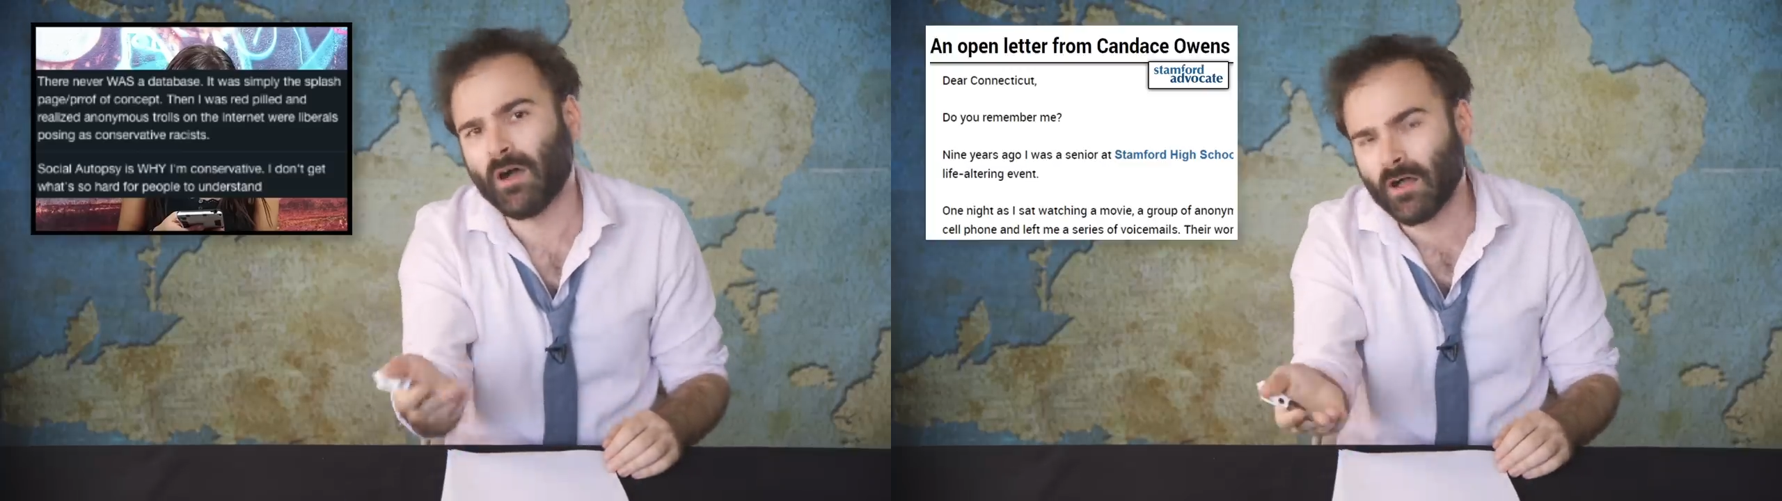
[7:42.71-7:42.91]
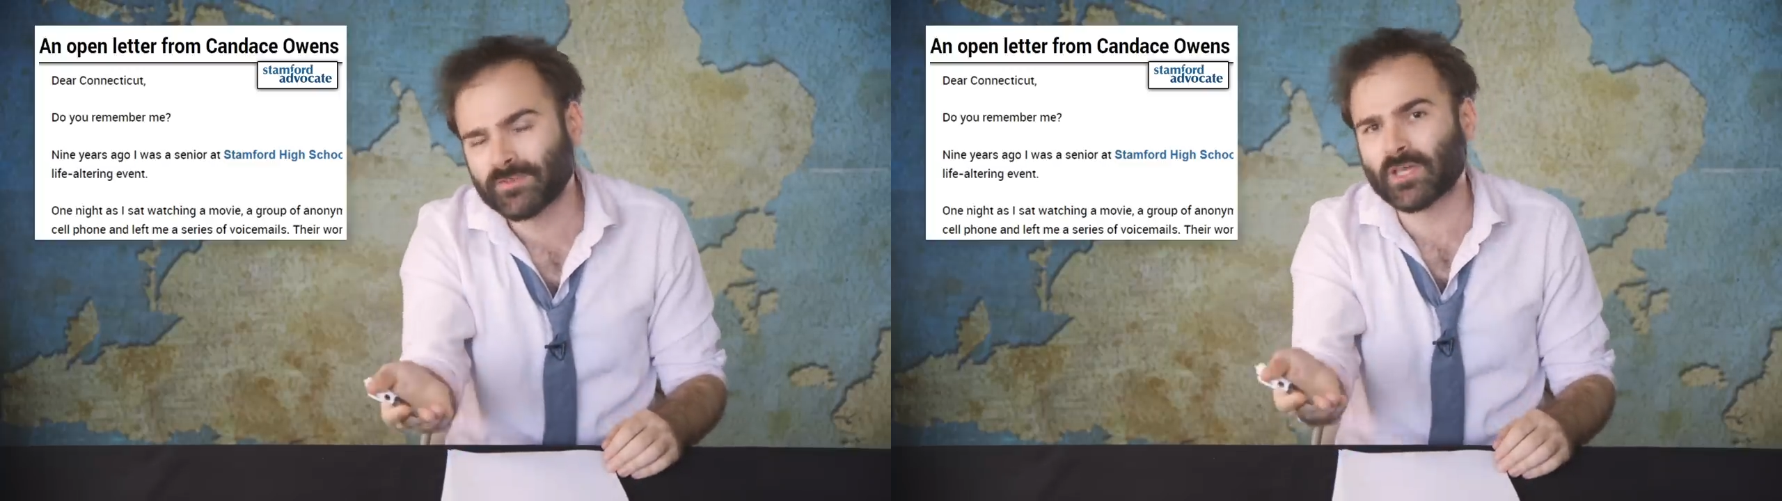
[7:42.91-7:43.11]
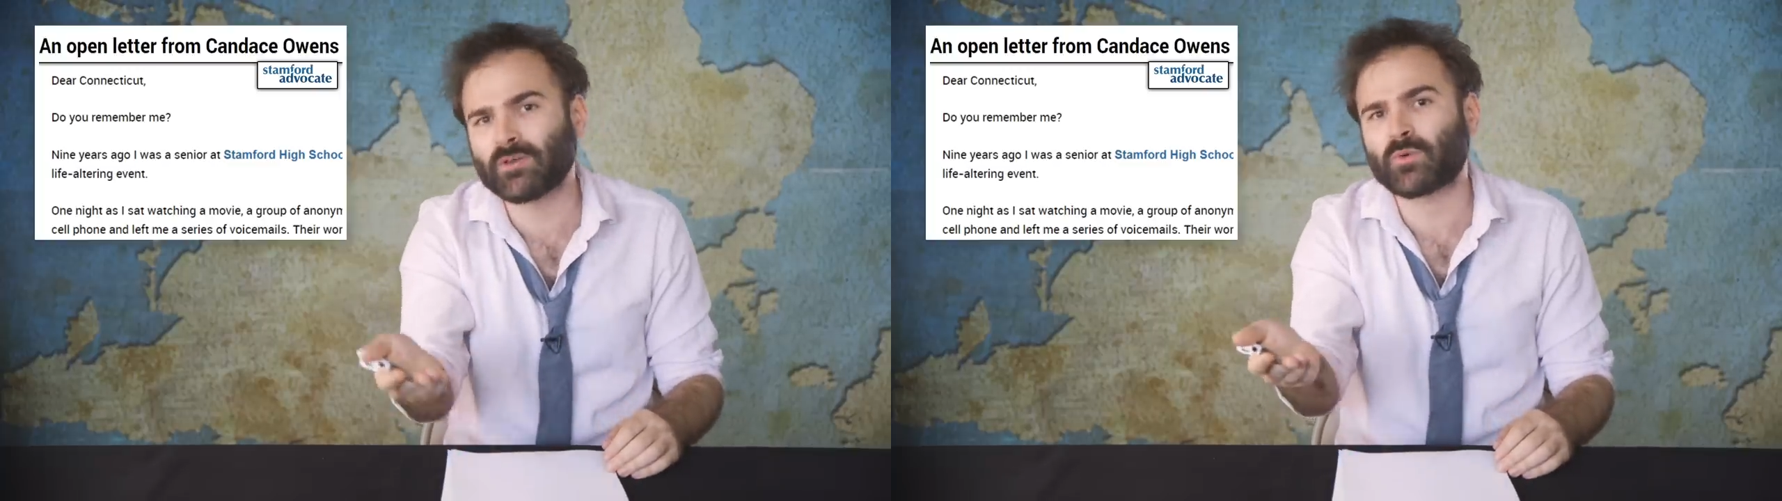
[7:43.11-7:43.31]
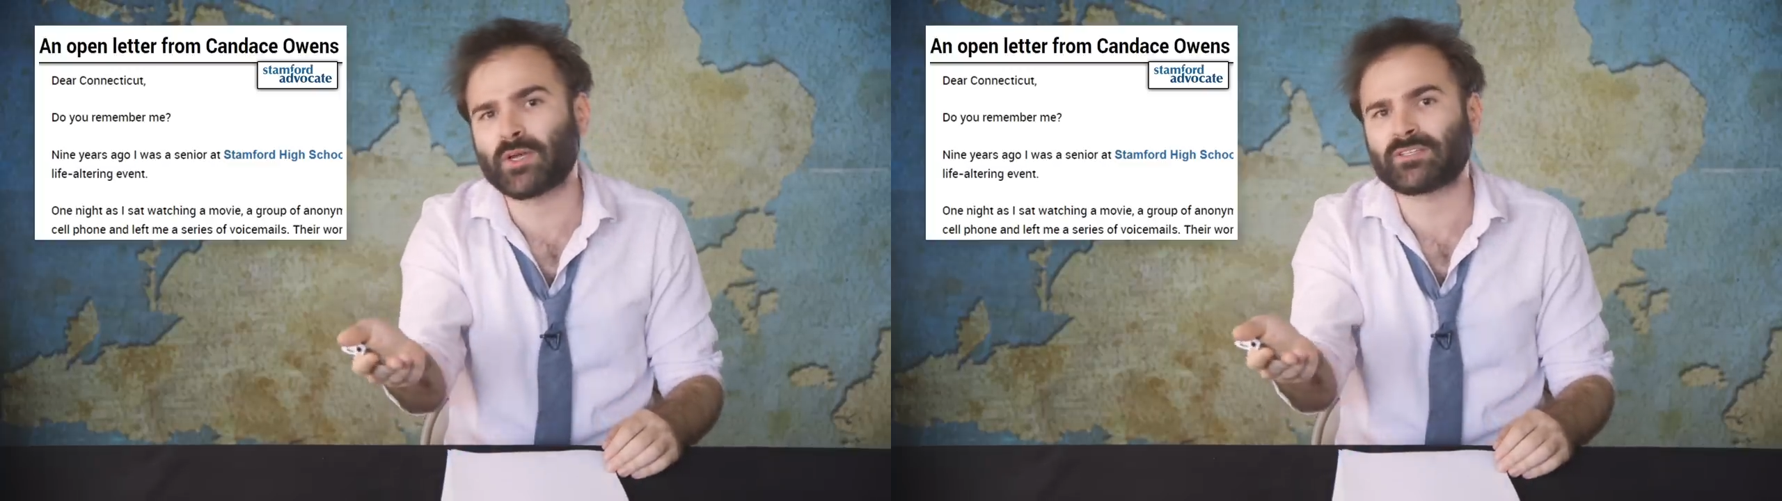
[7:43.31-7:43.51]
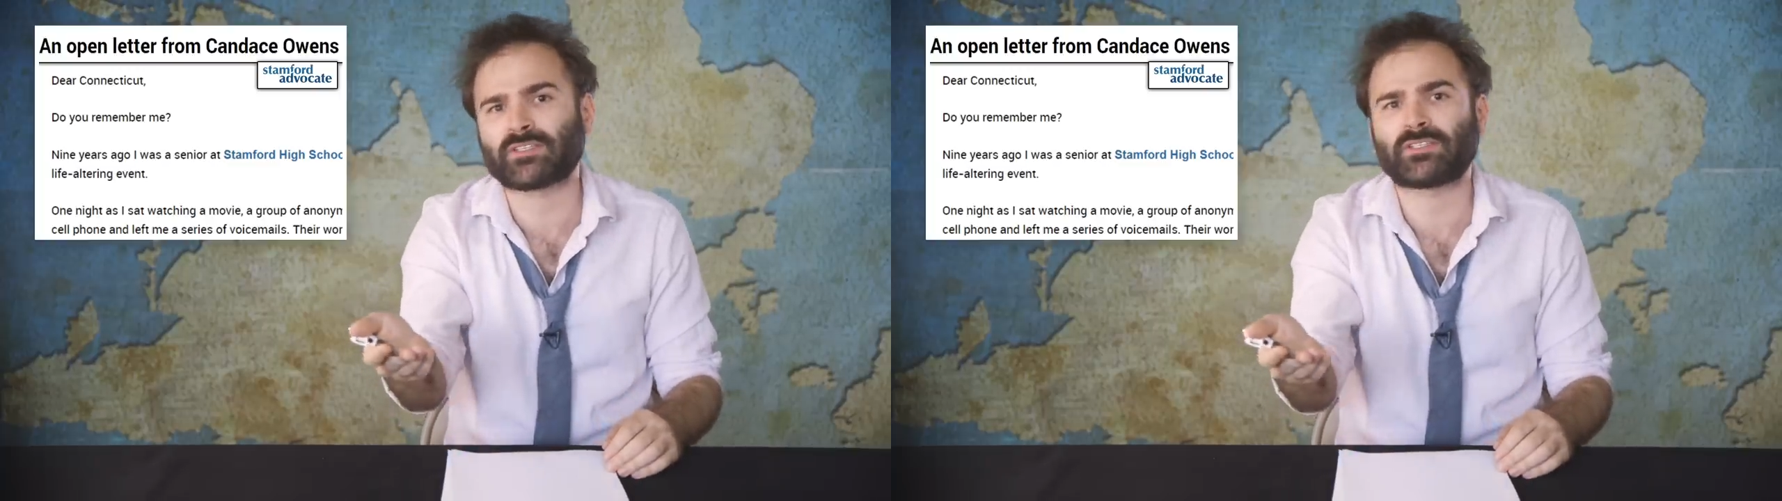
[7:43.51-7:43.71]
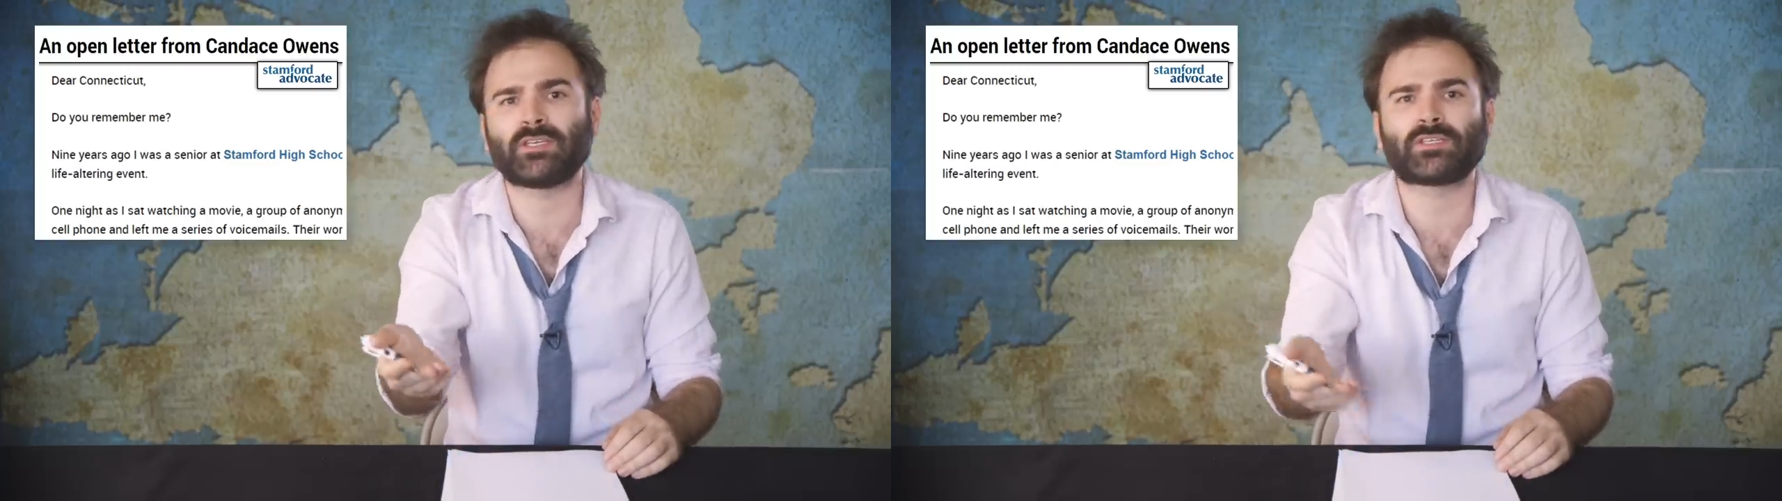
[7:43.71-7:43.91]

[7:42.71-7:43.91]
Also in twenty sixteen,